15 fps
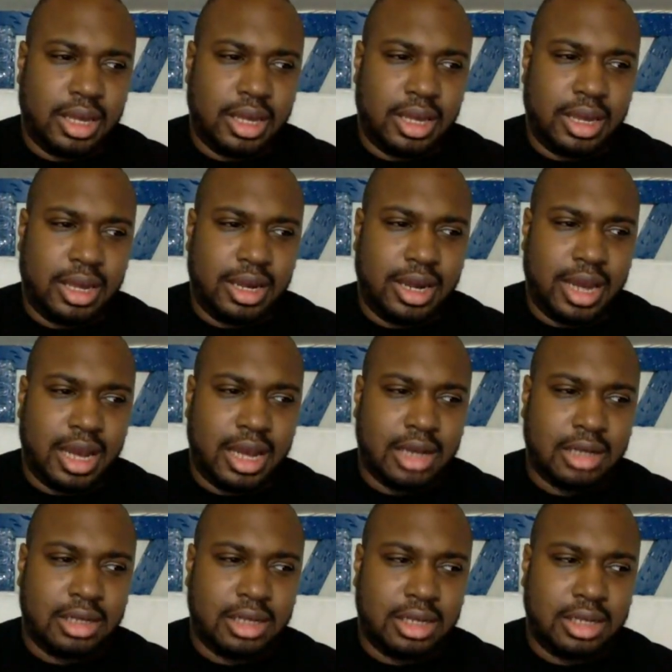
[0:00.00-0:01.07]
And
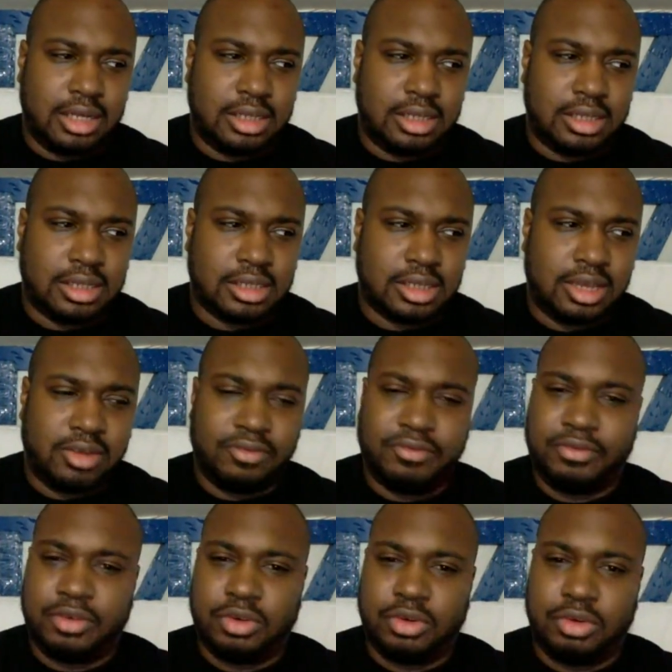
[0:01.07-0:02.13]
now he's in
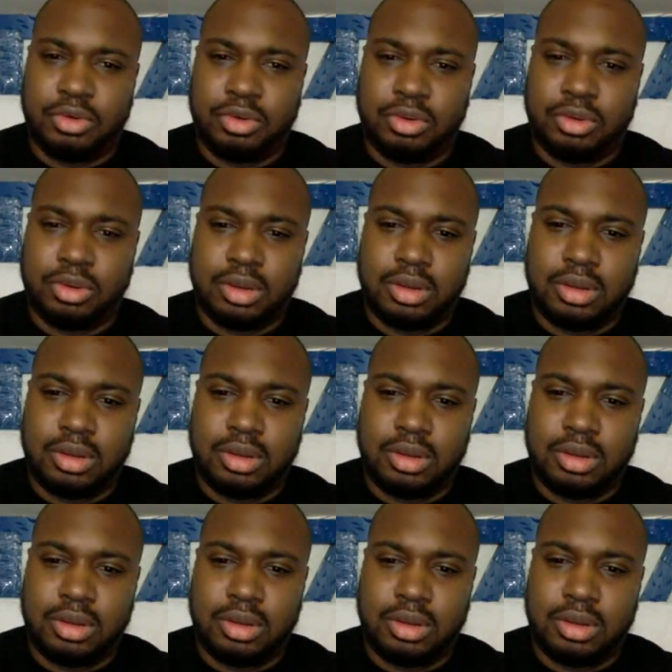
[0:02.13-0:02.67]
full,